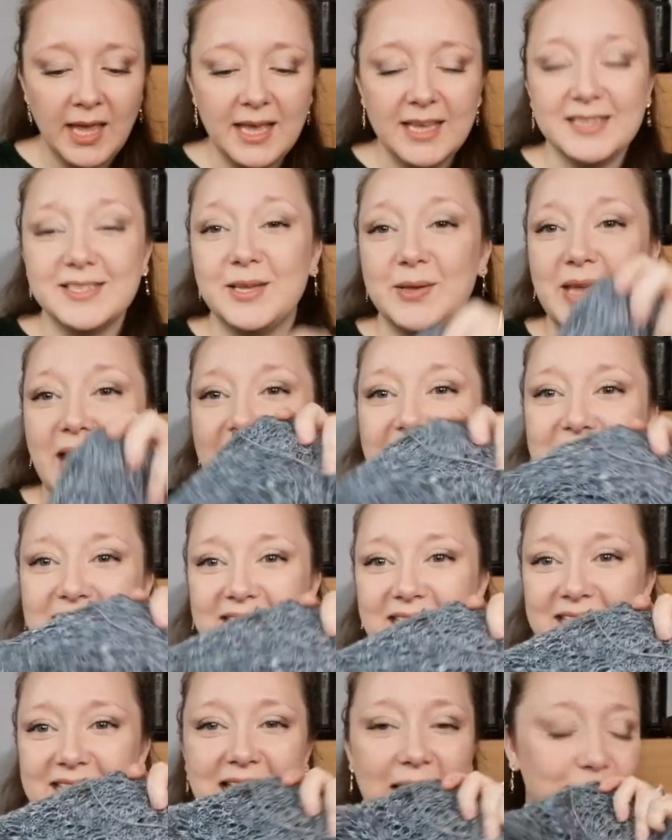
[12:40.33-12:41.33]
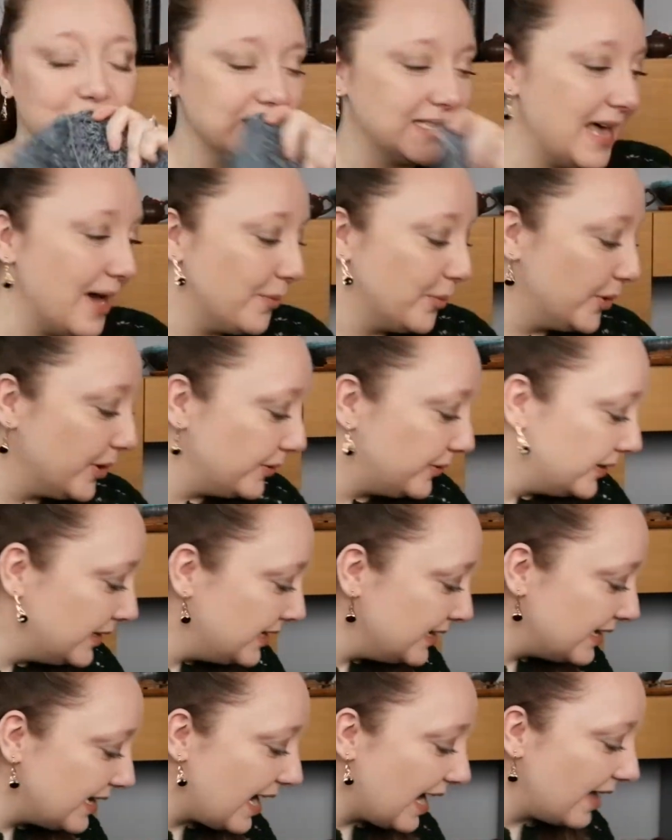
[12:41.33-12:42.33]
So yes, that was that one.
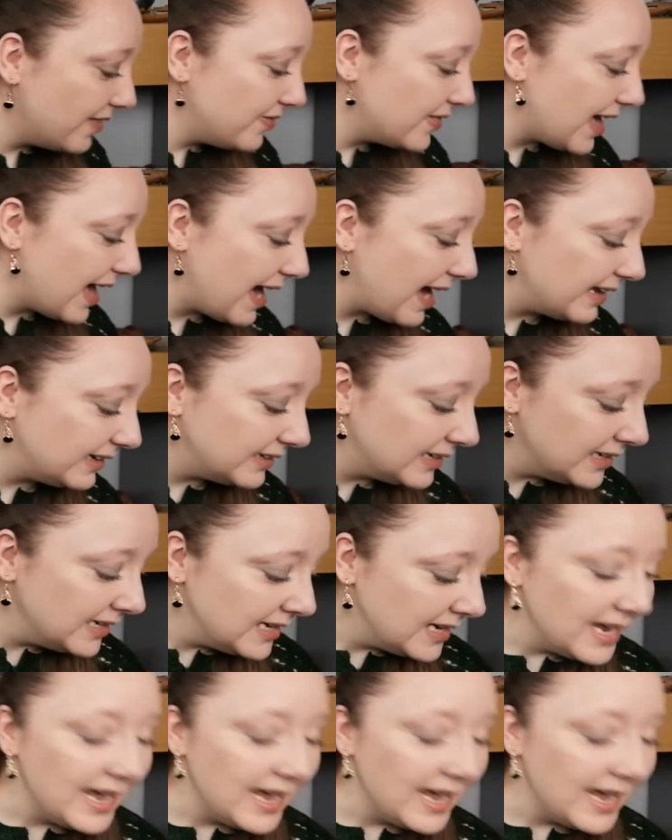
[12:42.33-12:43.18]
And then